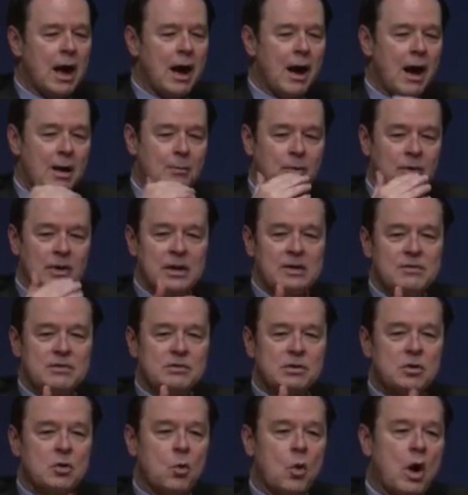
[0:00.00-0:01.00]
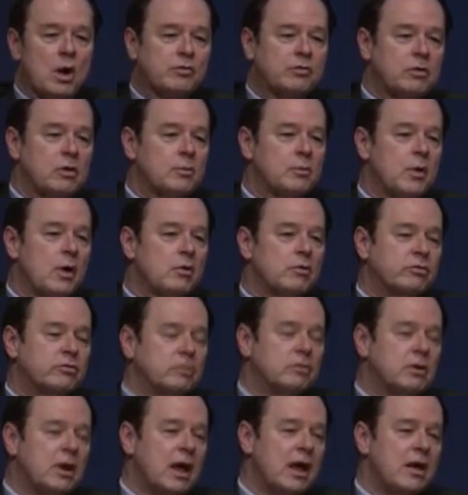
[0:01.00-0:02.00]
I believe it's in the Washington
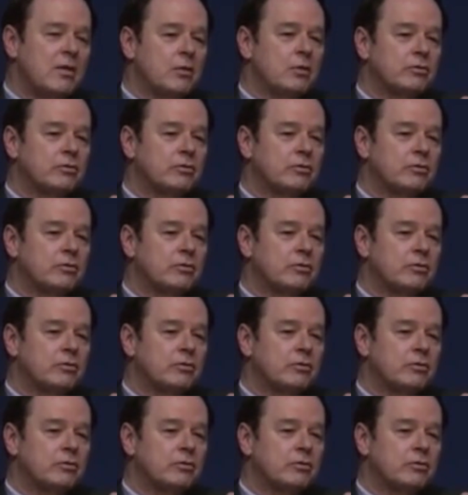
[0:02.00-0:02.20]
Post today.